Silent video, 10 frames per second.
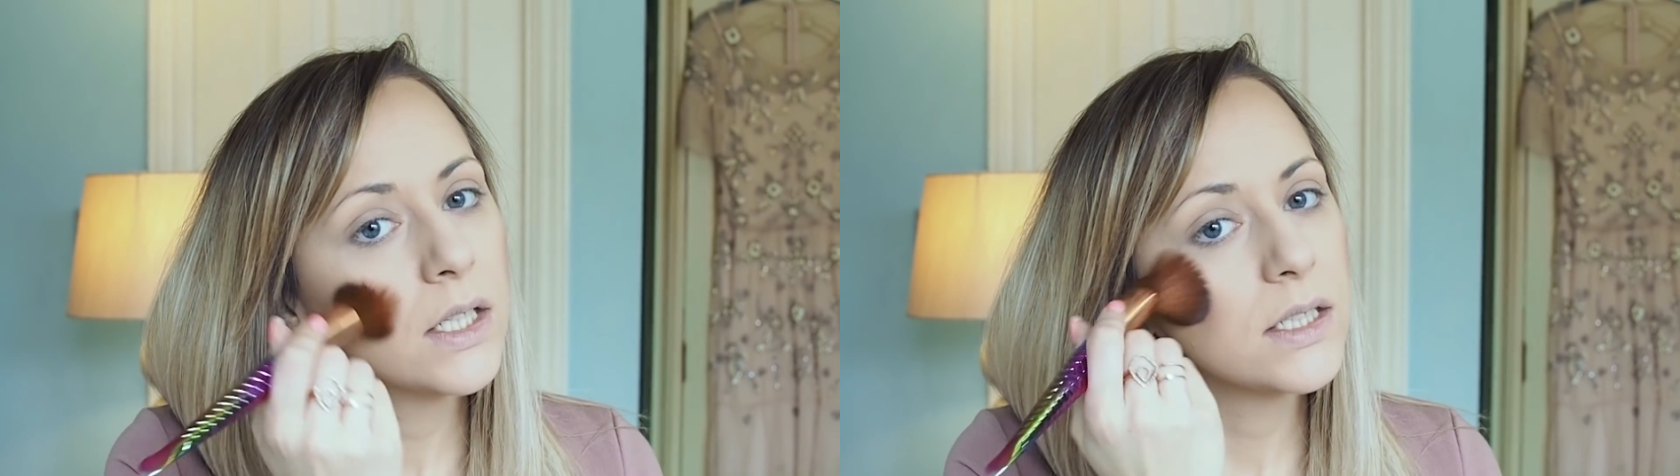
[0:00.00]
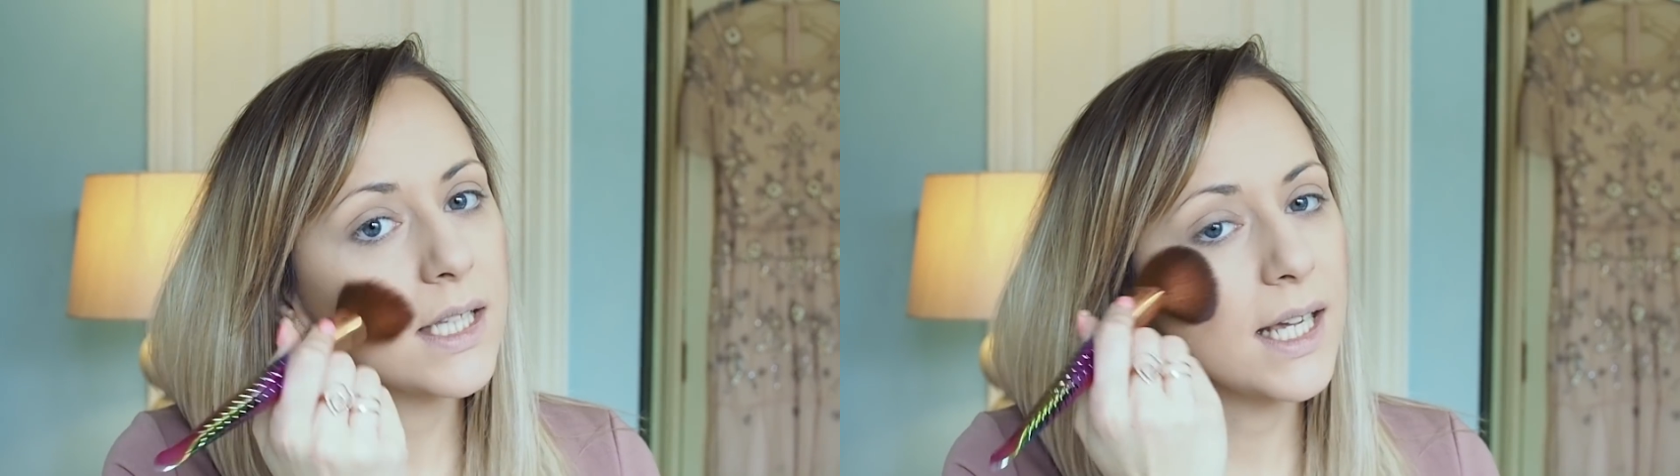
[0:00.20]

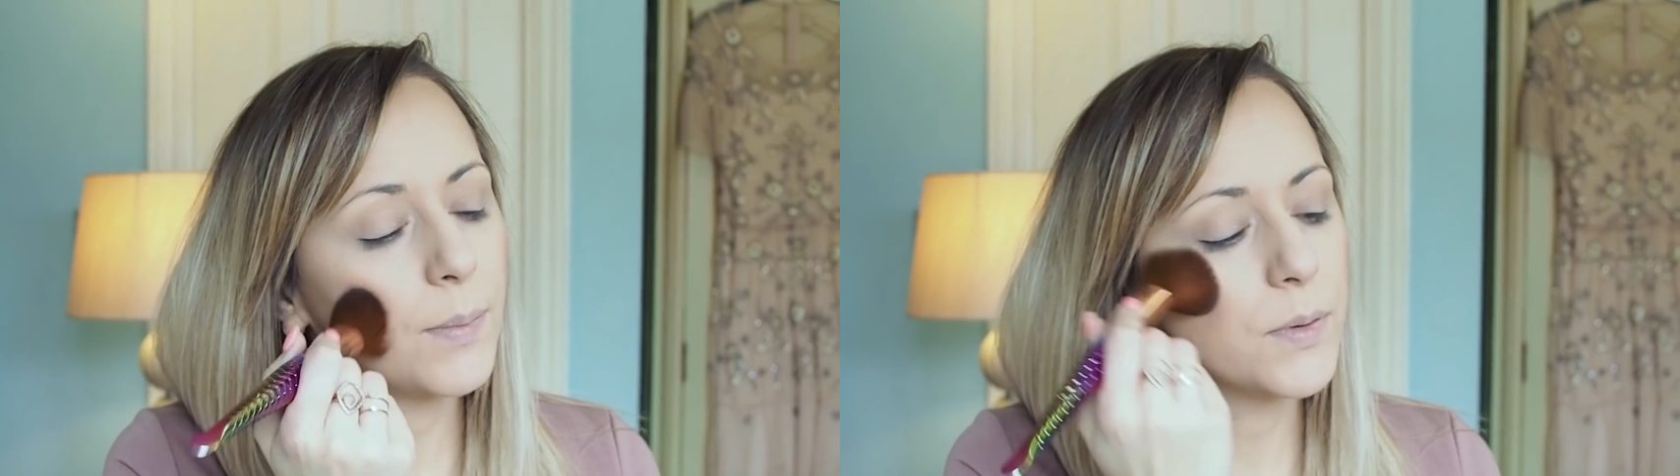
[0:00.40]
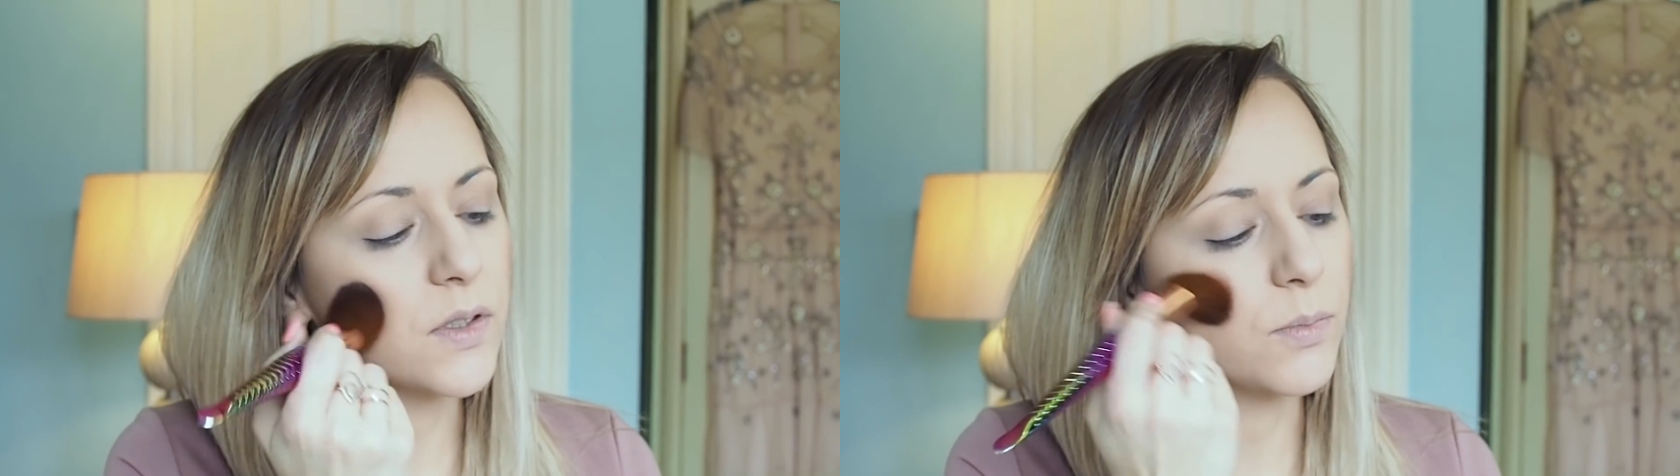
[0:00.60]
to the
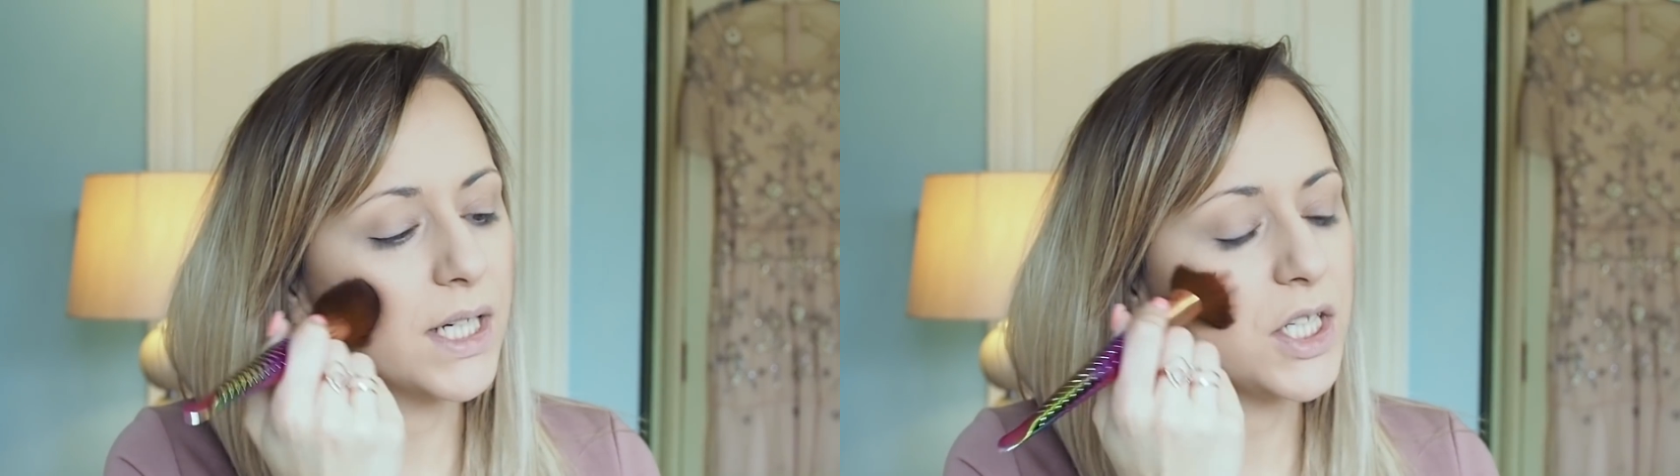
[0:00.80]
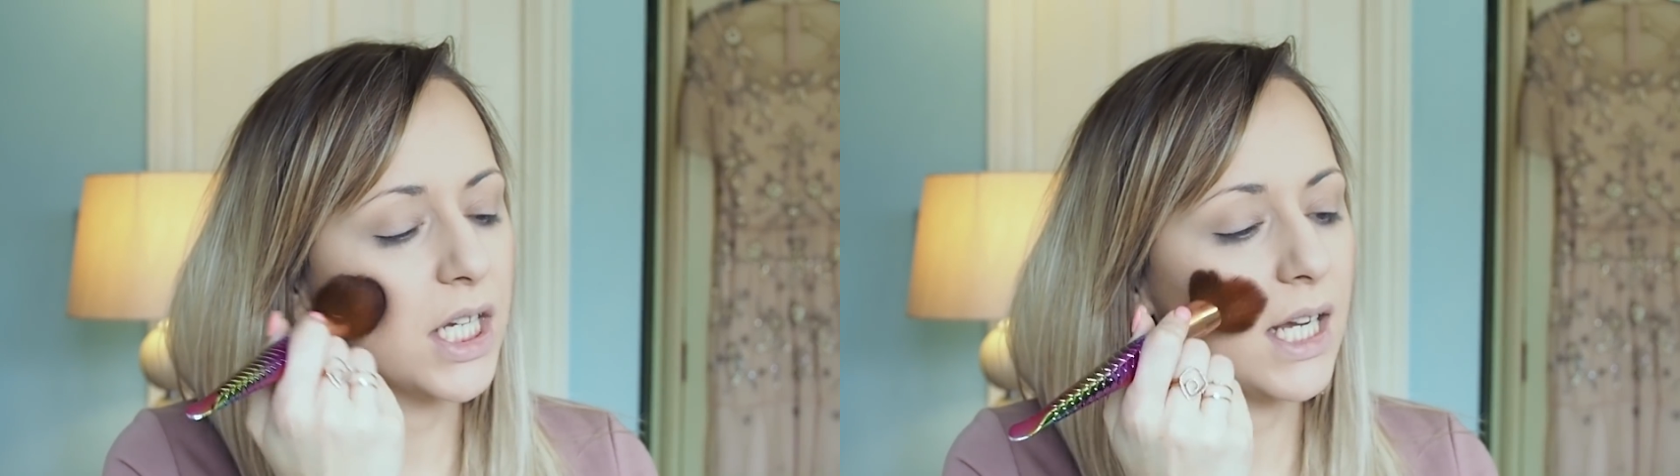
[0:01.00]
apples of my
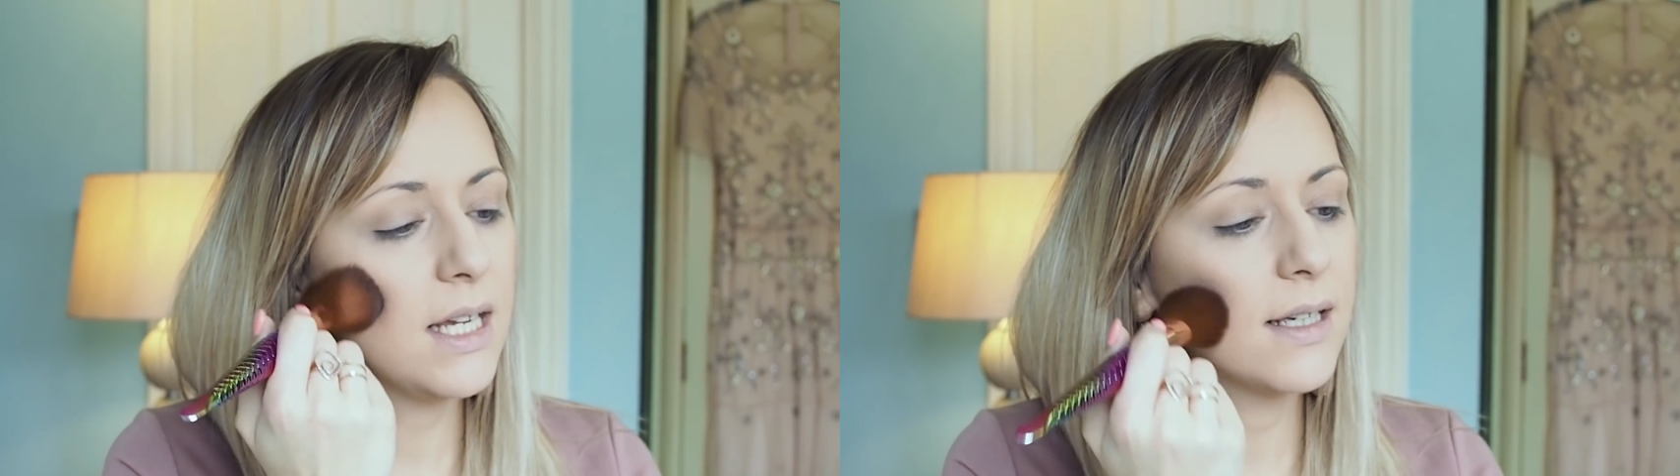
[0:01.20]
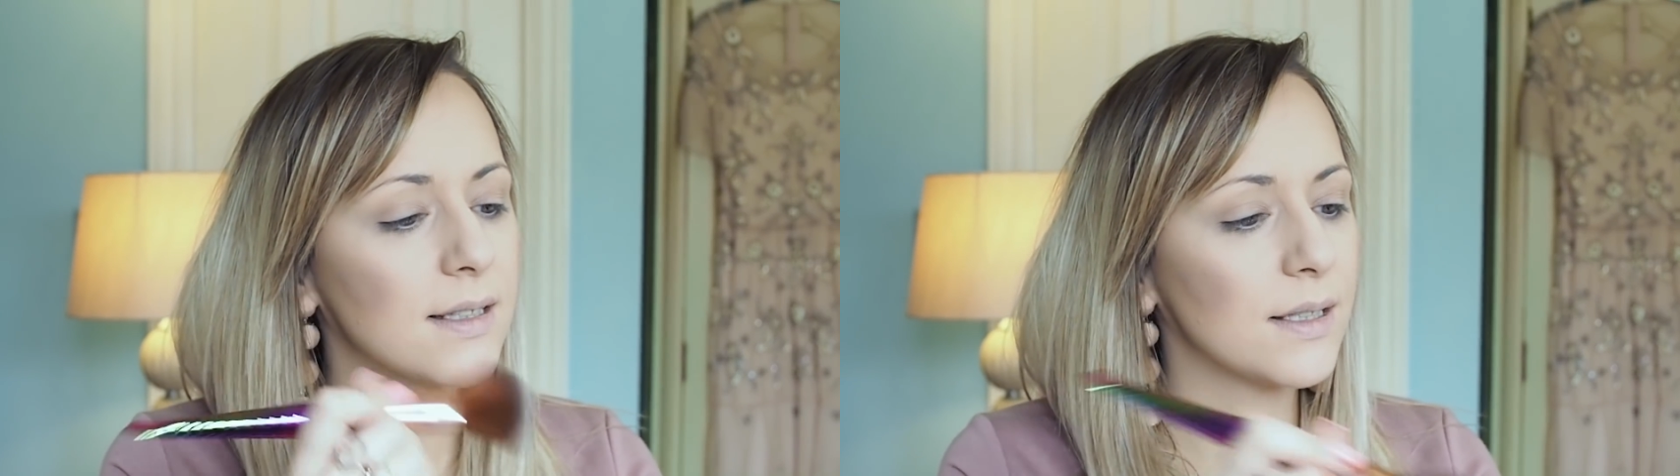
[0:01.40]

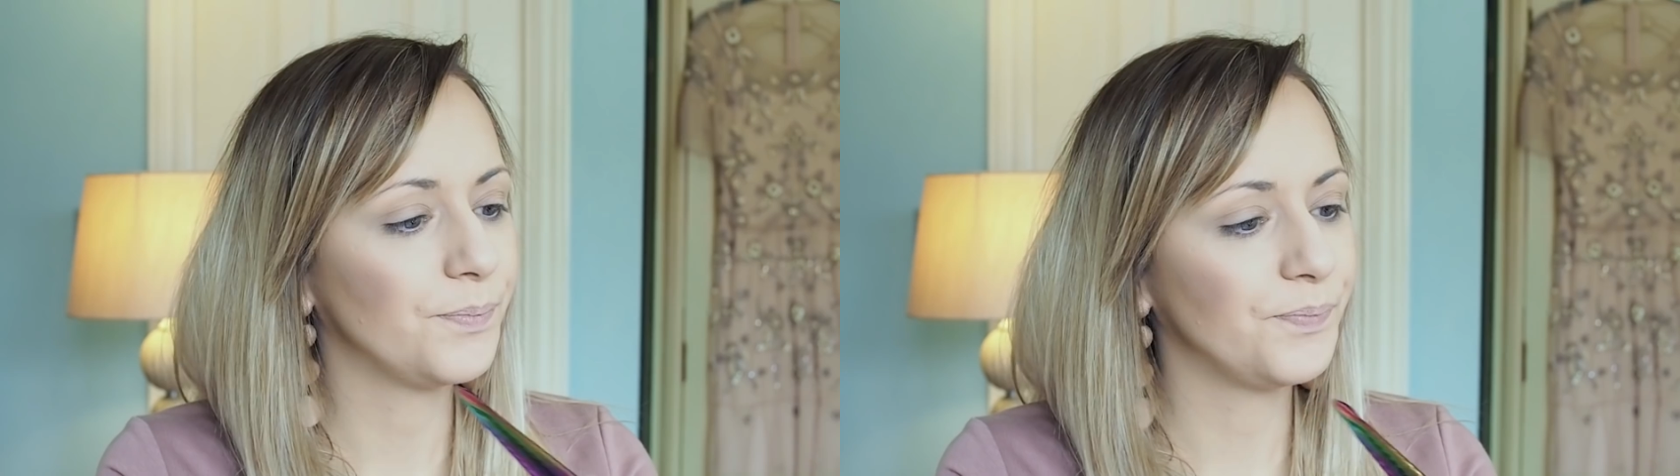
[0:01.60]
cheeks.